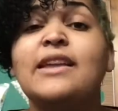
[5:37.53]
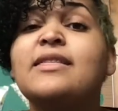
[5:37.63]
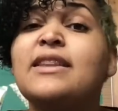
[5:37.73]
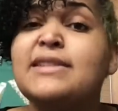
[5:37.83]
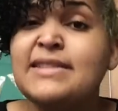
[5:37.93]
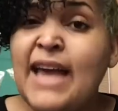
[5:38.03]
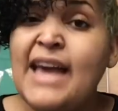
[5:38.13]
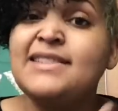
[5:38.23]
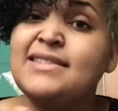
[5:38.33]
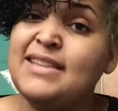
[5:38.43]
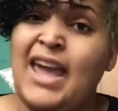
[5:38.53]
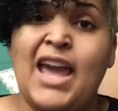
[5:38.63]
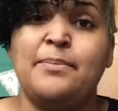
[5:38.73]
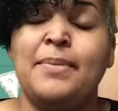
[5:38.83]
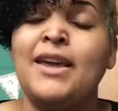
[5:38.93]
This test
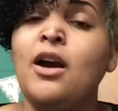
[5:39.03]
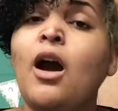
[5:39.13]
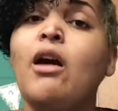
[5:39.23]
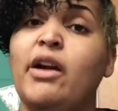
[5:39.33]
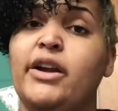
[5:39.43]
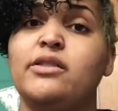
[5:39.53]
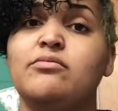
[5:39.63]
can be hard.